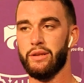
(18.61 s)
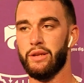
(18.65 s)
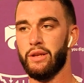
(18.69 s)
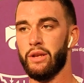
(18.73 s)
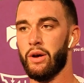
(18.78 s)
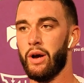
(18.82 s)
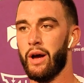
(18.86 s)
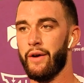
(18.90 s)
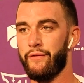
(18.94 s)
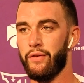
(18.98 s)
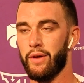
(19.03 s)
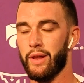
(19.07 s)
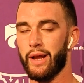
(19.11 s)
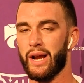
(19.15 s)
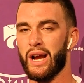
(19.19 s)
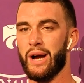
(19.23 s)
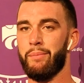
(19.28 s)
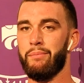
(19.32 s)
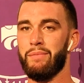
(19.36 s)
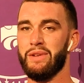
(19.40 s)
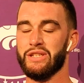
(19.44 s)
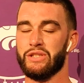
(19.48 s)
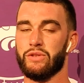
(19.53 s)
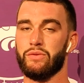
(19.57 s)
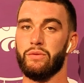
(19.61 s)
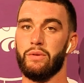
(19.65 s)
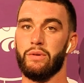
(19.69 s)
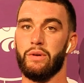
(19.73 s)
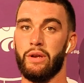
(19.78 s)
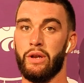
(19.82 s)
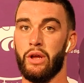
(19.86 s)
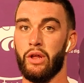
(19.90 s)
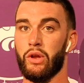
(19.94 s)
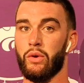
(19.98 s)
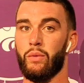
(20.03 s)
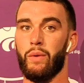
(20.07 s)
You know, I felt like I missed
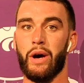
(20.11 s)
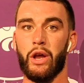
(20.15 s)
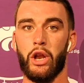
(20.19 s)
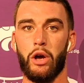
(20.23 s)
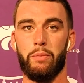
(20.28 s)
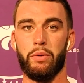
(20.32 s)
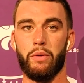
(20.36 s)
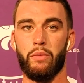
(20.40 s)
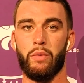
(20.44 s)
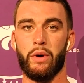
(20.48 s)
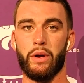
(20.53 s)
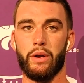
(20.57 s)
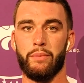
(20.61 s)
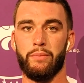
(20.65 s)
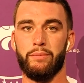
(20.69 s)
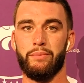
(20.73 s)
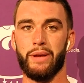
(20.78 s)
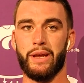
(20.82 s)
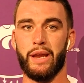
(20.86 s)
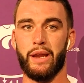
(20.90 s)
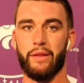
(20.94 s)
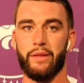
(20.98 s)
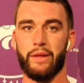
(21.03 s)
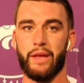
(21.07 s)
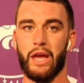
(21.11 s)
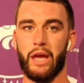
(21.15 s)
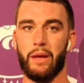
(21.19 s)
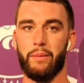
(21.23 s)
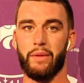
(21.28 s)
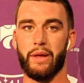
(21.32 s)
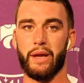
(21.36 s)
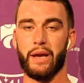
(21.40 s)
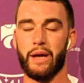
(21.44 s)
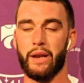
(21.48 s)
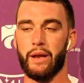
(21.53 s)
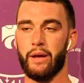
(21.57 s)
another wide open one beginning of the game.
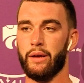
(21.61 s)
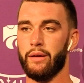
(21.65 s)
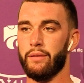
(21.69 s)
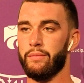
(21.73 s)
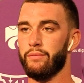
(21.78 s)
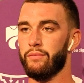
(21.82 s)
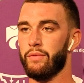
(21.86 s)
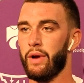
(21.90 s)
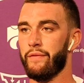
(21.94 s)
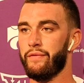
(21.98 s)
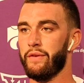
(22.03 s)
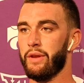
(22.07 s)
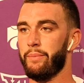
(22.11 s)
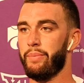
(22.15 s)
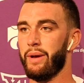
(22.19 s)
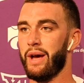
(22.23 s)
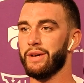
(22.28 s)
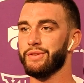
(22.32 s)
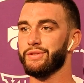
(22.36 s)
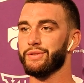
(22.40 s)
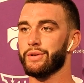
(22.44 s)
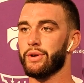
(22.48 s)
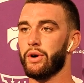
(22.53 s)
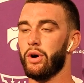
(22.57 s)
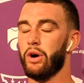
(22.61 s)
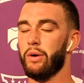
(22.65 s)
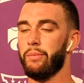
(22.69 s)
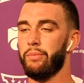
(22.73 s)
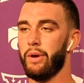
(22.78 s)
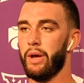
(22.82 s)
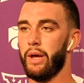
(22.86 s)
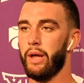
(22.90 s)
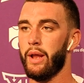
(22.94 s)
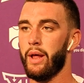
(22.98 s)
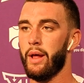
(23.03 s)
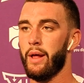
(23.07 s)
They got a roughing the passer call,
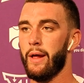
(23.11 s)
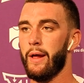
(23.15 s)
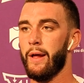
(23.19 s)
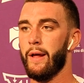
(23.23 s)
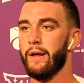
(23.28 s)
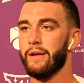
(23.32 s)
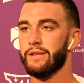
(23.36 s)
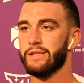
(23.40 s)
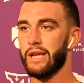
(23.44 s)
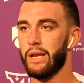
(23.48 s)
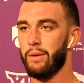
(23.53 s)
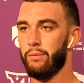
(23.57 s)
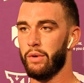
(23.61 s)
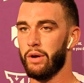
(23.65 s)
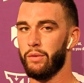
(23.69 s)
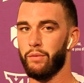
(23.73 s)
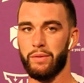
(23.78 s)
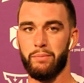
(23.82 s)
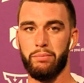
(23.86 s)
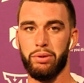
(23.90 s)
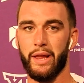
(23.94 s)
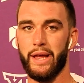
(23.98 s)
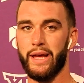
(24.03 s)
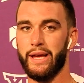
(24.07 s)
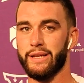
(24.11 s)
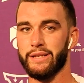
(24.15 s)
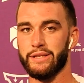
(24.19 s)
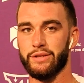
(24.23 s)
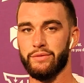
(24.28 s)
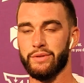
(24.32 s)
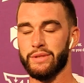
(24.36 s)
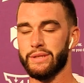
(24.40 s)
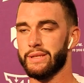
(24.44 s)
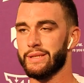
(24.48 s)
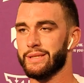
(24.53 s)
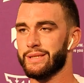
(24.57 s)
but same one with Blaze. It
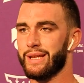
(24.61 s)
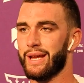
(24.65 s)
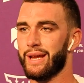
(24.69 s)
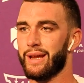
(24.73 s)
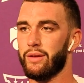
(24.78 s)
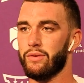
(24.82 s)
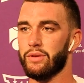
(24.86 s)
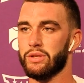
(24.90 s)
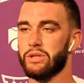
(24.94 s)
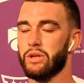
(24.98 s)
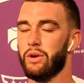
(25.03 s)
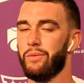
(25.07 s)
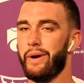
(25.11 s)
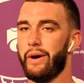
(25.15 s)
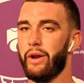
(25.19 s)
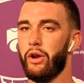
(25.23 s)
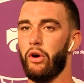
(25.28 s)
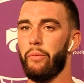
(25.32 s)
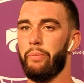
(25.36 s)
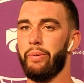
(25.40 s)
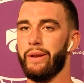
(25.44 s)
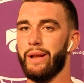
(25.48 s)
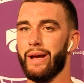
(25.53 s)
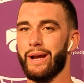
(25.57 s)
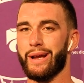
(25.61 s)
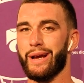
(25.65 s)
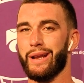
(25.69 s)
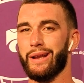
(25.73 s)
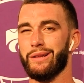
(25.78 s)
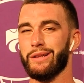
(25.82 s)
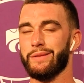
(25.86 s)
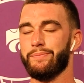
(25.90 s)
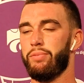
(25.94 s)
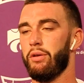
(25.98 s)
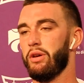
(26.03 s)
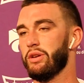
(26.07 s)
was just right. like it was so wide open. I kind of
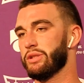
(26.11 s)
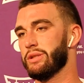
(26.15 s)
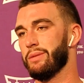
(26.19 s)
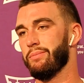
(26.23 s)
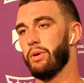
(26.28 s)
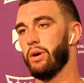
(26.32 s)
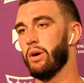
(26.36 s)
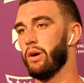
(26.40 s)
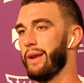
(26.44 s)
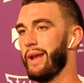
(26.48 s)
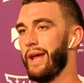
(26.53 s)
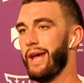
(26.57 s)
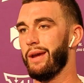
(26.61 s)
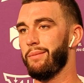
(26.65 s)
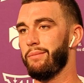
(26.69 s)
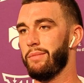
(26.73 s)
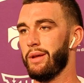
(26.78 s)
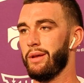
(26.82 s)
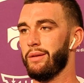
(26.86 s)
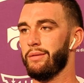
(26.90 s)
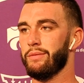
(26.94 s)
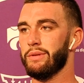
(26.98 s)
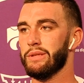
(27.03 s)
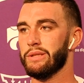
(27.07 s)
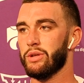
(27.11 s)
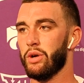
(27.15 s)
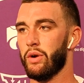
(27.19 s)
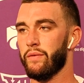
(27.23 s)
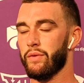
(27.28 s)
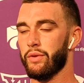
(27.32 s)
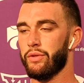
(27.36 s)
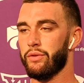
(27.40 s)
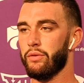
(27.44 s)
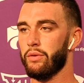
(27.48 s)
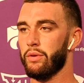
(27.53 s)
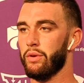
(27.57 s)
just pushed the ball and aimed it and just
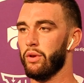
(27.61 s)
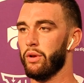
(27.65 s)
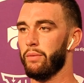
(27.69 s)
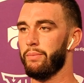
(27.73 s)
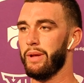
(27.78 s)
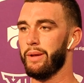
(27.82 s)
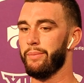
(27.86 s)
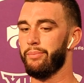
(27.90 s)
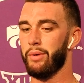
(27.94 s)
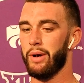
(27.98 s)
overthrew it a little bit.